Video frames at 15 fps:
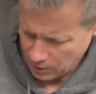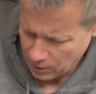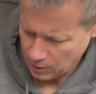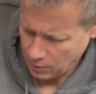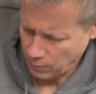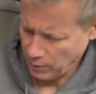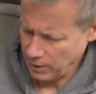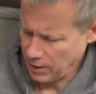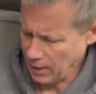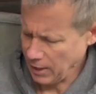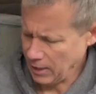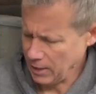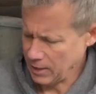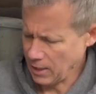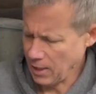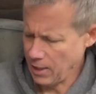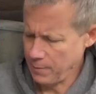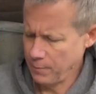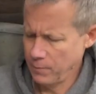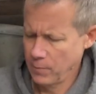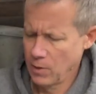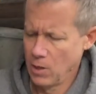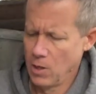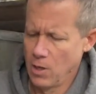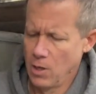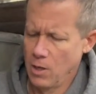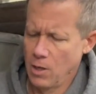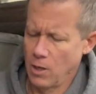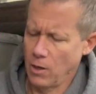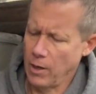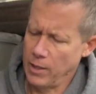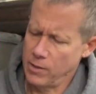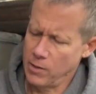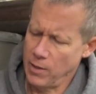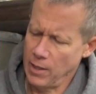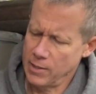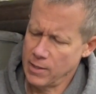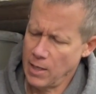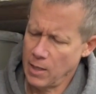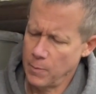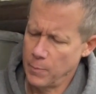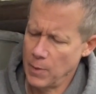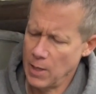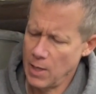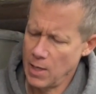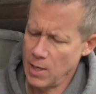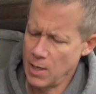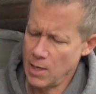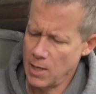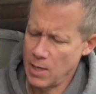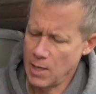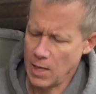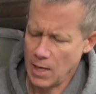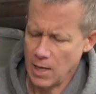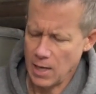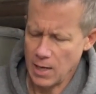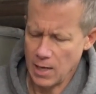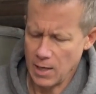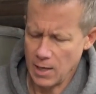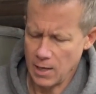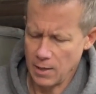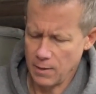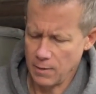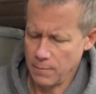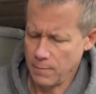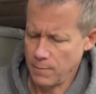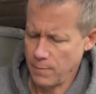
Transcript: One thing at a time. All right, so that's got to be a